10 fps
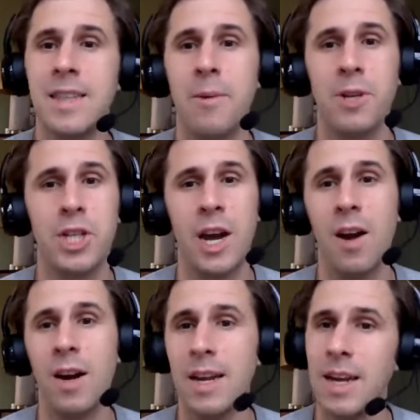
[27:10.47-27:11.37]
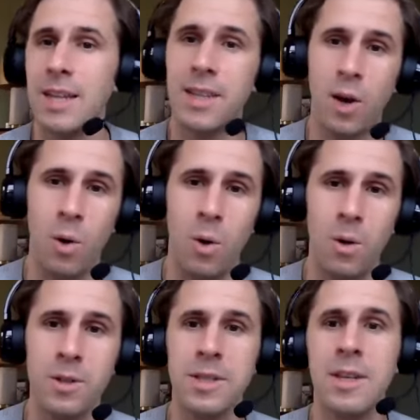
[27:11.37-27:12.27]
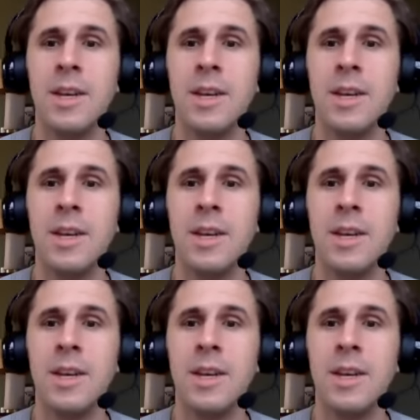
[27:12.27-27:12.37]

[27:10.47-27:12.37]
They were sharing in the cold